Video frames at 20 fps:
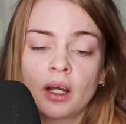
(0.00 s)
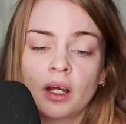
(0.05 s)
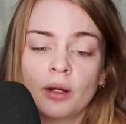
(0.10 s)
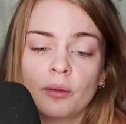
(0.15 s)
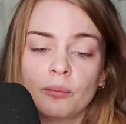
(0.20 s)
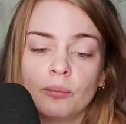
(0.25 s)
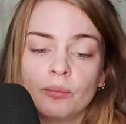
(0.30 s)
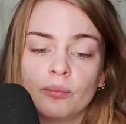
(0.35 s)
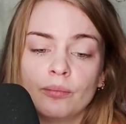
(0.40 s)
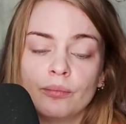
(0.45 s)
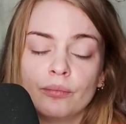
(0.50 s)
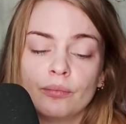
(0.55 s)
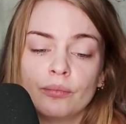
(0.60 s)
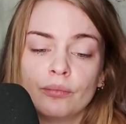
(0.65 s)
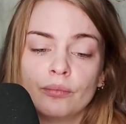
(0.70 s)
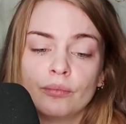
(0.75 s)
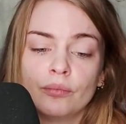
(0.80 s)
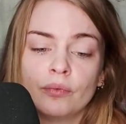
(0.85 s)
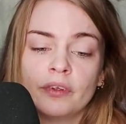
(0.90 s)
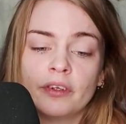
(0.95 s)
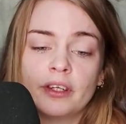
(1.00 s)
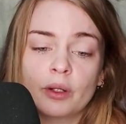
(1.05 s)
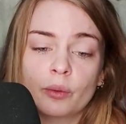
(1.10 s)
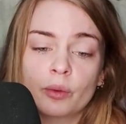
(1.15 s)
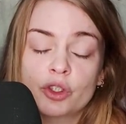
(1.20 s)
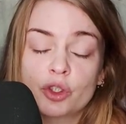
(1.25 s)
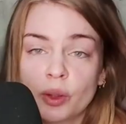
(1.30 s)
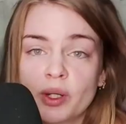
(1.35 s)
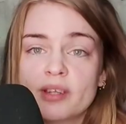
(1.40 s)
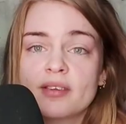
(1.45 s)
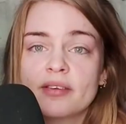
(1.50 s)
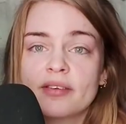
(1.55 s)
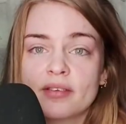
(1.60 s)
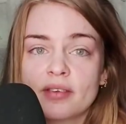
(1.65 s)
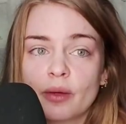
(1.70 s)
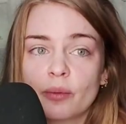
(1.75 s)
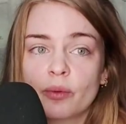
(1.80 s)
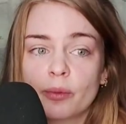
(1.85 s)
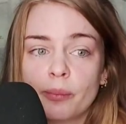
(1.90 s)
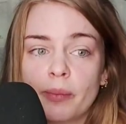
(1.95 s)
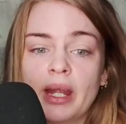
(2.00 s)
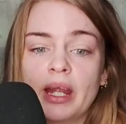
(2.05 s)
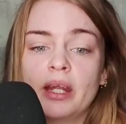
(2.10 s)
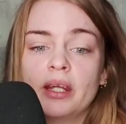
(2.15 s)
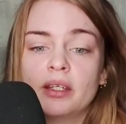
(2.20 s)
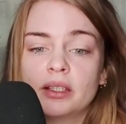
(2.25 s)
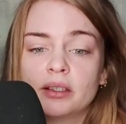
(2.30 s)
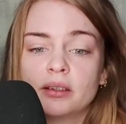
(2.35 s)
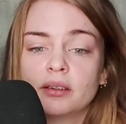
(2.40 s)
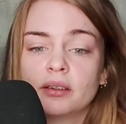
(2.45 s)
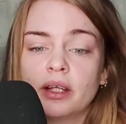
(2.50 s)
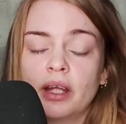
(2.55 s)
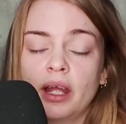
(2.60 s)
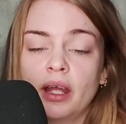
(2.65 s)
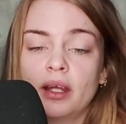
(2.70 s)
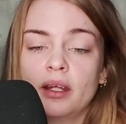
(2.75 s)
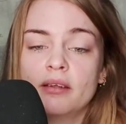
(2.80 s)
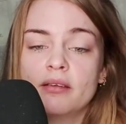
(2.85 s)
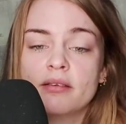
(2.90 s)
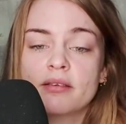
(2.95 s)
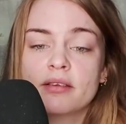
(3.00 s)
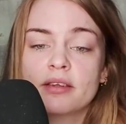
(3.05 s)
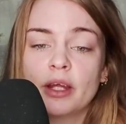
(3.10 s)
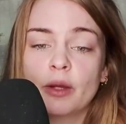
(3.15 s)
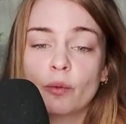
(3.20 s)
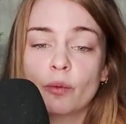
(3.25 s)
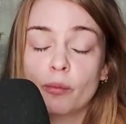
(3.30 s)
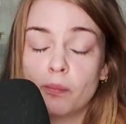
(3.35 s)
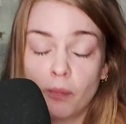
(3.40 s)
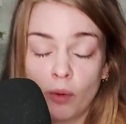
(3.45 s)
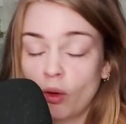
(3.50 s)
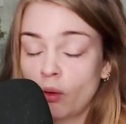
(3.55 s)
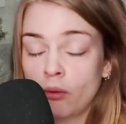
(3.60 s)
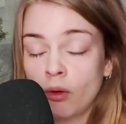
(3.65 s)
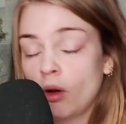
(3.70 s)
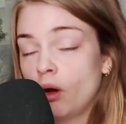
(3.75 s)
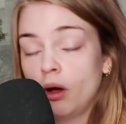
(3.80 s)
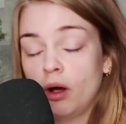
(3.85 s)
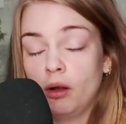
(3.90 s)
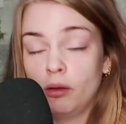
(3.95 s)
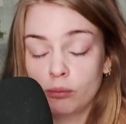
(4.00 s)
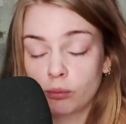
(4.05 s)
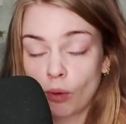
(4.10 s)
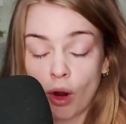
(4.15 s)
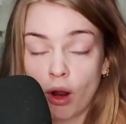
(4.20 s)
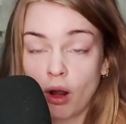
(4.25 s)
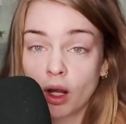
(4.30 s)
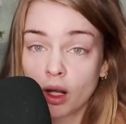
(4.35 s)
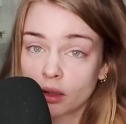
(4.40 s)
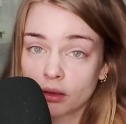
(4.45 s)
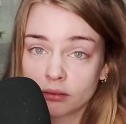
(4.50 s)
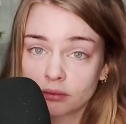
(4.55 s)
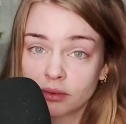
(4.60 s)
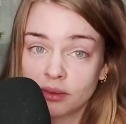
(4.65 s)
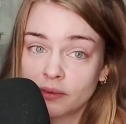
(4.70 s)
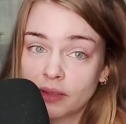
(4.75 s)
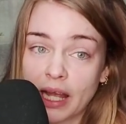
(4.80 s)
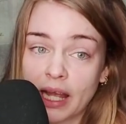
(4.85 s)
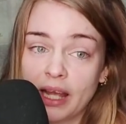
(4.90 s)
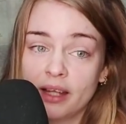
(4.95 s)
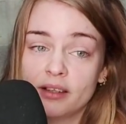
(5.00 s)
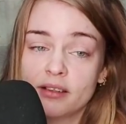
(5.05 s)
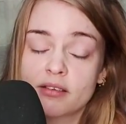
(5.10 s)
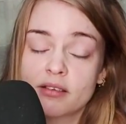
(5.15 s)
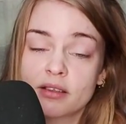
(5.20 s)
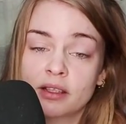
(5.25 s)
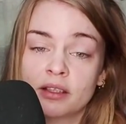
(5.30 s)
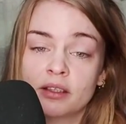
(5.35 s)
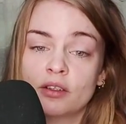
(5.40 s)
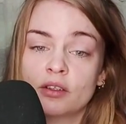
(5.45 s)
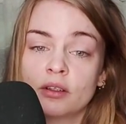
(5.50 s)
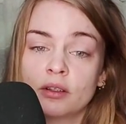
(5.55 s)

there were choices that were made and they were all wrong. And,